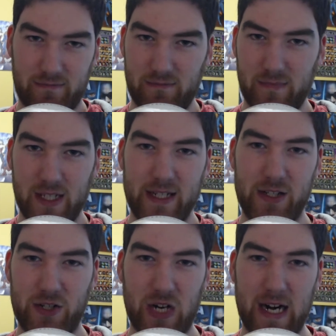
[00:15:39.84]
he's
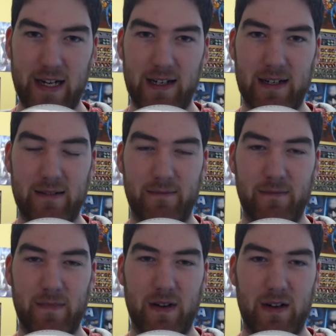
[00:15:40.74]
trying
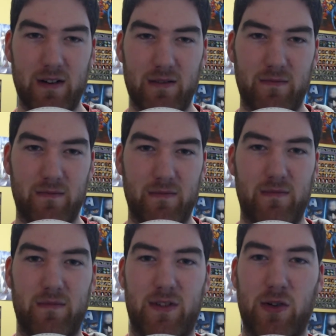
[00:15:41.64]

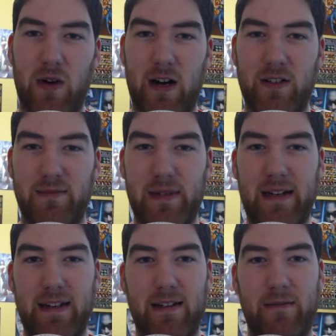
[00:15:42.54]
so hard to
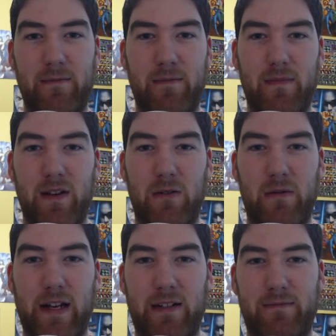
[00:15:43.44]
be
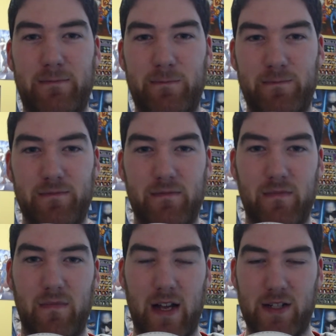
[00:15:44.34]
like
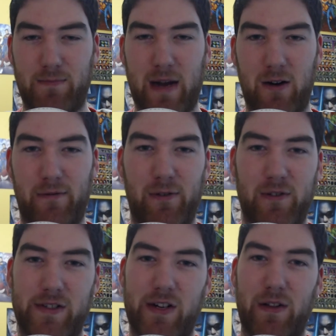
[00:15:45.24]
as powerful
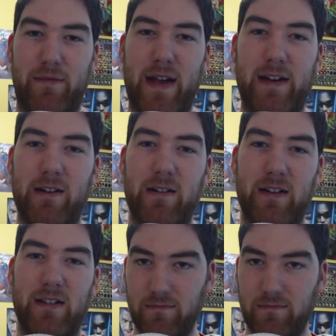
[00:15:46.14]
as Darth Vader and